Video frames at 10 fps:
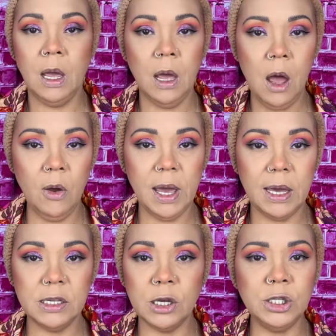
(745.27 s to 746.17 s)
Okay,
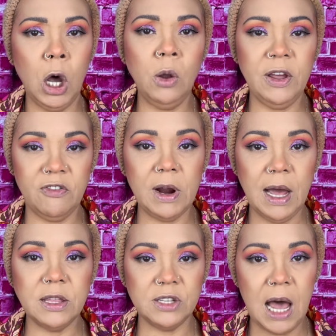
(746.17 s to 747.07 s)
so totally forgot
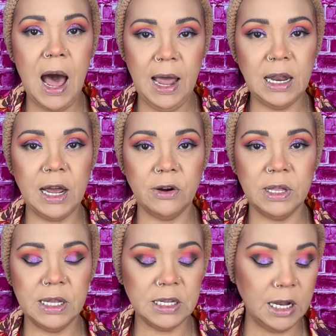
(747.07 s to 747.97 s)
there's a highlighter in
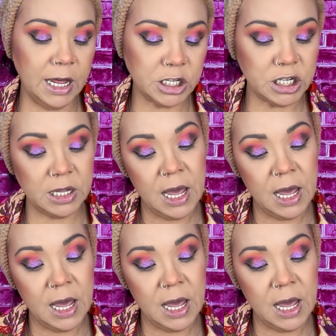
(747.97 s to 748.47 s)
this collection.